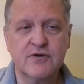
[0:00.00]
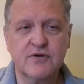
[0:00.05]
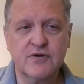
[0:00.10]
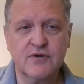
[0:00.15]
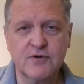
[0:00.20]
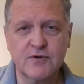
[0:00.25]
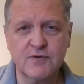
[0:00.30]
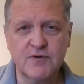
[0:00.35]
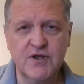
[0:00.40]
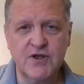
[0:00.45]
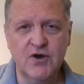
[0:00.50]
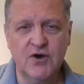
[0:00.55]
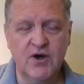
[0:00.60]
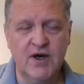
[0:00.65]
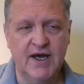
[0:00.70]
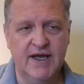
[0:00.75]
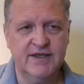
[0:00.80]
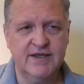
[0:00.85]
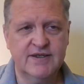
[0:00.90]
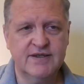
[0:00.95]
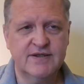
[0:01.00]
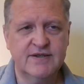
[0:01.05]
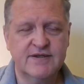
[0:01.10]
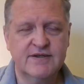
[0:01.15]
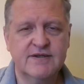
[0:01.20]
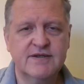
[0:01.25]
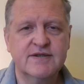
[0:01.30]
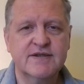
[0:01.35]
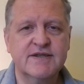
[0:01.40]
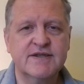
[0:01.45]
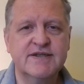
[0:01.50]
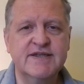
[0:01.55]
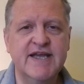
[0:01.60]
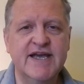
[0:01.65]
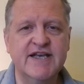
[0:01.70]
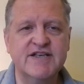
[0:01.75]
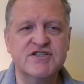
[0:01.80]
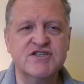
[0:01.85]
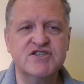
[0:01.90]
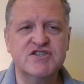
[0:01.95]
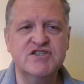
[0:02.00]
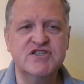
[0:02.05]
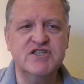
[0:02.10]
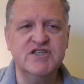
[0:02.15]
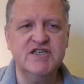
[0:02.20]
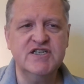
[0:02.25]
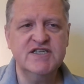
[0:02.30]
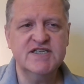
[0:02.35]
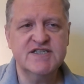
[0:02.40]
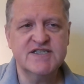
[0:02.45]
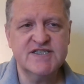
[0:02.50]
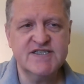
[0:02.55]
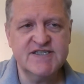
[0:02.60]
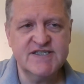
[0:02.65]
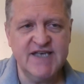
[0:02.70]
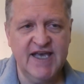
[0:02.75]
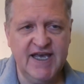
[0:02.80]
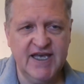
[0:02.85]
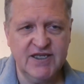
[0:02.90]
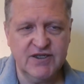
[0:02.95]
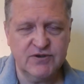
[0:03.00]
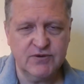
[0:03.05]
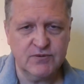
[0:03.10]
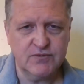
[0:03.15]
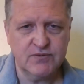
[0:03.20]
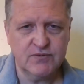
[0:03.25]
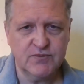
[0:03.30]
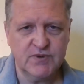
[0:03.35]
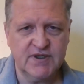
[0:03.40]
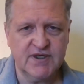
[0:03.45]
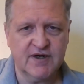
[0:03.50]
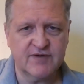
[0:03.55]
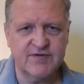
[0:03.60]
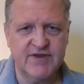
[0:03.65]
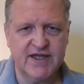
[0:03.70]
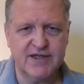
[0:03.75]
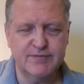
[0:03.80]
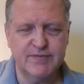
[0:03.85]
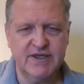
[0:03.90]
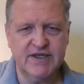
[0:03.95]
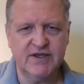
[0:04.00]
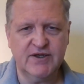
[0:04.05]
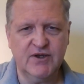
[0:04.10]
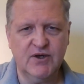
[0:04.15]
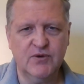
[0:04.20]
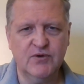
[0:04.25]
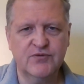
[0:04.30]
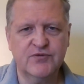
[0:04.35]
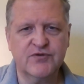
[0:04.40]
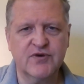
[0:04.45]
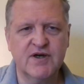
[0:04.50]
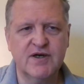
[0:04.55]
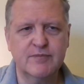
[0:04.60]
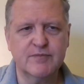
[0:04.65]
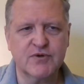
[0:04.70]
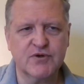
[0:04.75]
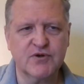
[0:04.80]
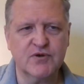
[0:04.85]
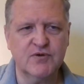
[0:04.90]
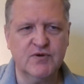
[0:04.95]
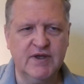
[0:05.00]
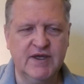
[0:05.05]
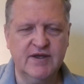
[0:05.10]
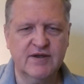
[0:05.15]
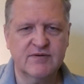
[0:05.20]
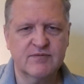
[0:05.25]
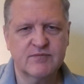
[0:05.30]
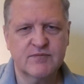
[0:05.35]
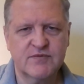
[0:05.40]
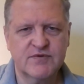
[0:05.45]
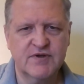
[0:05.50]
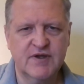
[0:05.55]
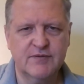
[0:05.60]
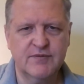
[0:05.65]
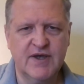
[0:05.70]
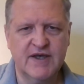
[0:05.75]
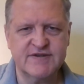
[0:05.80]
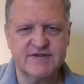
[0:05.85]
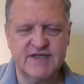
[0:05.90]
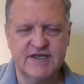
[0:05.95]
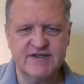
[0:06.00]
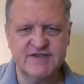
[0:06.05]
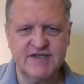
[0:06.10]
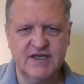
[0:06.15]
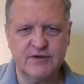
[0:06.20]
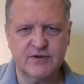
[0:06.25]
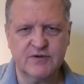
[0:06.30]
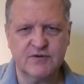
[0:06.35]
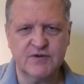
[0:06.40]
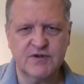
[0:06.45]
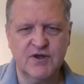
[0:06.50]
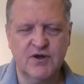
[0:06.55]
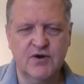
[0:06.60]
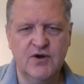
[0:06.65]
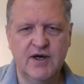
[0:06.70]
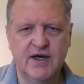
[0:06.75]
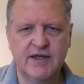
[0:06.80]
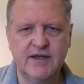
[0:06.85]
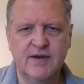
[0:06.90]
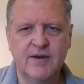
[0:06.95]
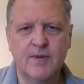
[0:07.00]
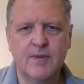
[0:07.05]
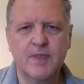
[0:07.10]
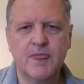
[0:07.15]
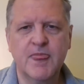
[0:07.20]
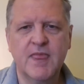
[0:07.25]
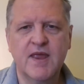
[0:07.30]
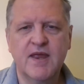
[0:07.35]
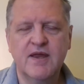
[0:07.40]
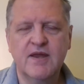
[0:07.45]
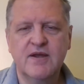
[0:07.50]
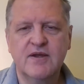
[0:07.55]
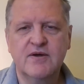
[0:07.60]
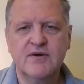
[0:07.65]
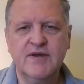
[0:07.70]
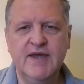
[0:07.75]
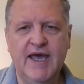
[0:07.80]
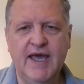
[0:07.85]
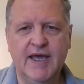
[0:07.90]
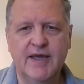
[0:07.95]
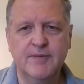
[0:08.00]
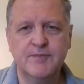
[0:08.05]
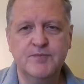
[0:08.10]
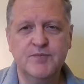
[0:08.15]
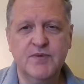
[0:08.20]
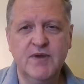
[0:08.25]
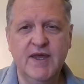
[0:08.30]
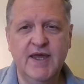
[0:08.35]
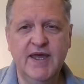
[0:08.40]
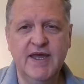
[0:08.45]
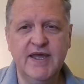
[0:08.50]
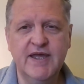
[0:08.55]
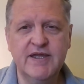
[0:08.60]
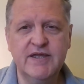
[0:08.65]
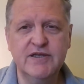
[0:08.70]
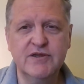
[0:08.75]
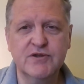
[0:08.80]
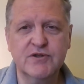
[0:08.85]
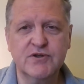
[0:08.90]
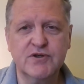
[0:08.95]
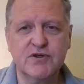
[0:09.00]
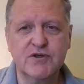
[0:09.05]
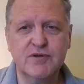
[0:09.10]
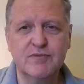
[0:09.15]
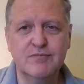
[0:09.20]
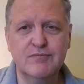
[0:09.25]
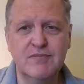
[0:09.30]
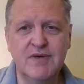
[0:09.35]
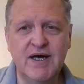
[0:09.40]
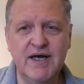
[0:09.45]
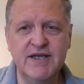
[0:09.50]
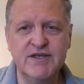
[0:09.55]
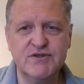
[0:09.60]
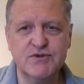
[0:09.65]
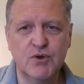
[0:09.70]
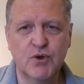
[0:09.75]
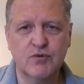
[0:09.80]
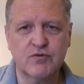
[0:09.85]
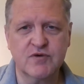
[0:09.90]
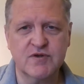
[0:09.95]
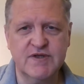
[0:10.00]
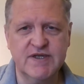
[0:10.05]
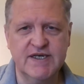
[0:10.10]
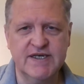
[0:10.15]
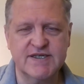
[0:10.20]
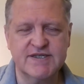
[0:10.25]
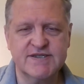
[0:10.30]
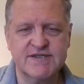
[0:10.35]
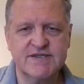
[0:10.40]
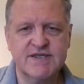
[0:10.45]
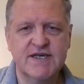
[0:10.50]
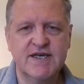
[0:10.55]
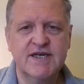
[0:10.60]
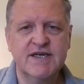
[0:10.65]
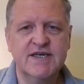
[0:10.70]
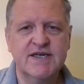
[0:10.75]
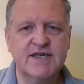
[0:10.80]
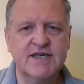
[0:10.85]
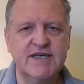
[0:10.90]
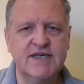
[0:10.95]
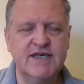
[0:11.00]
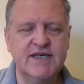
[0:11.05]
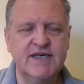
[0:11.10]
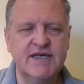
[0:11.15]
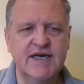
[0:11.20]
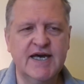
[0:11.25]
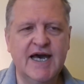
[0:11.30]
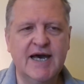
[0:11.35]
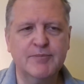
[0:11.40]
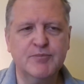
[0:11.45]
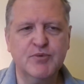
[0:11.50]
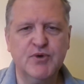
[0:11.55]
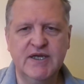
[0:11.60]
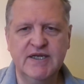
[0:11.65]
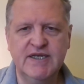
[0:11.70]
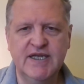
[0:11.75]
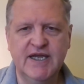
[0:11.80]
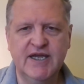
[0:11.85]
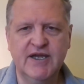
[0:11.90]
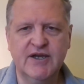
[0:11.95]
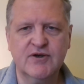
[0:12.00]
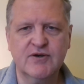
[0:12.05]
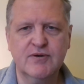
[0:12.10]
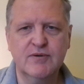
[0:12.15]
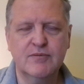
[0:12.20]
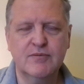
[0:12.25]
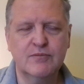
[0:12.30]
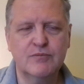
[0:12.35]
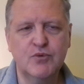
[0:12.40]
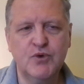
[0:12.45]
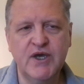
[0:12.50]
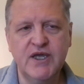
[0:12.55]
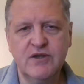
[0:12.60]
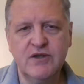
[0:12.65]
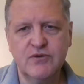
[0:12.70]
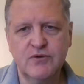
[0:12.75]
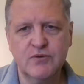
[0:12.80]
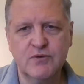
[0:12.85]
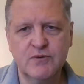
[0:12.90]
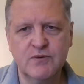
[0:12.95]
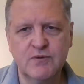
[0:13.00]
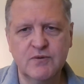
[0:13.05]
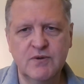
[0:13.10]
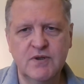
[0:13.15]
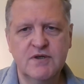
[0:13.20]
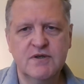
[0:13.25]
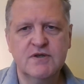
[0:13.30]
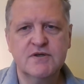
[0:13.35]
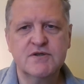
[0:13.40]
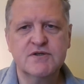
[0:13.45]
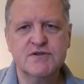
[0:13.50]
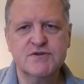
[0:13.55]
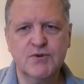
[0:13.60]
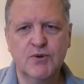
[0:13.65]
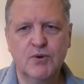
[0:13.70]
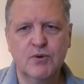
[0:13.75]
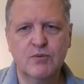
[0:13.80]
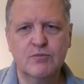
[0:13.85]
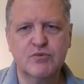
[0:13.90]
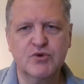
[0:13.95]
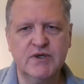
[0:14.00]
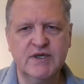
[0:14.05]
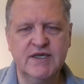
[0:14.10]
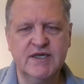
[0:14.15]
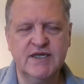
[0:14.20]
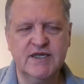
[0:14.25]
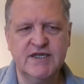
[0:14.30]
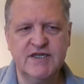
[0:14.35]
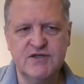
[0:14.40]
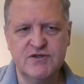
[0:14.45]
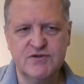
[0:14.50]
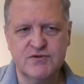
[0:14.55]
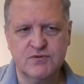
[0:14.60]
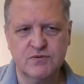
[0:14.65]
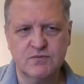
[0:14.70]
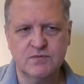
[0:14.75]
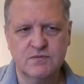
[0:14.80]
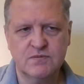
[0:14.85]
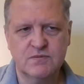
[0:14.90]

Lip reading: early on. Desde cedo, we covered that a minute ago, from early. That's how I say early on. Okay. And learn much over this. E aprender muito sobre isso.